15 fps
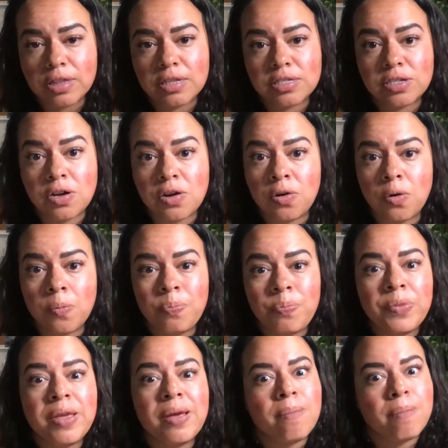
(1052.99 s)
So
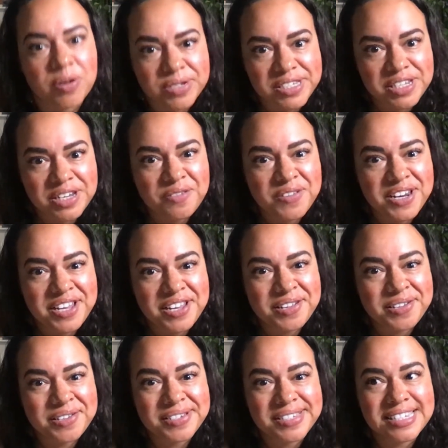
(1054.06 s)
posting your
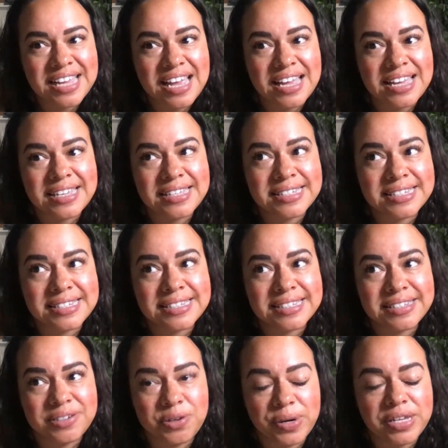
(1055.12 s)
videos is
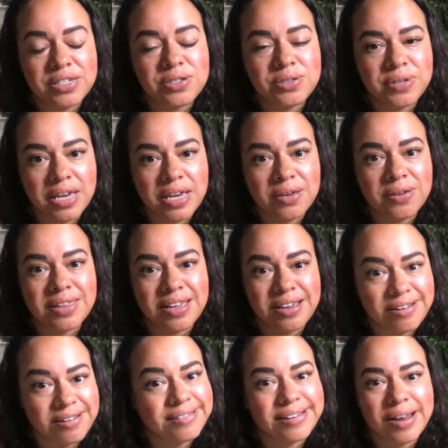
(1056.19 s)
going to get you
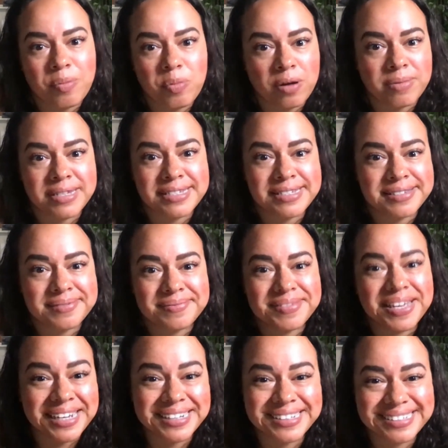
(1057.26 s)
there. I promise.
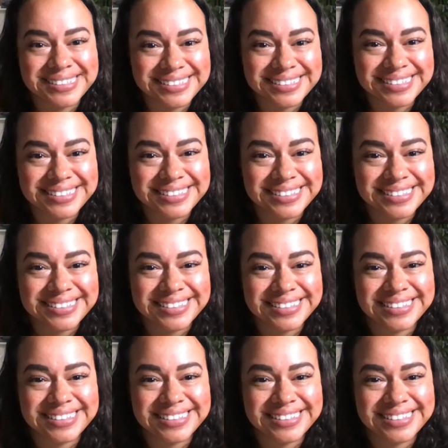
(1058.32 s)
Yeah.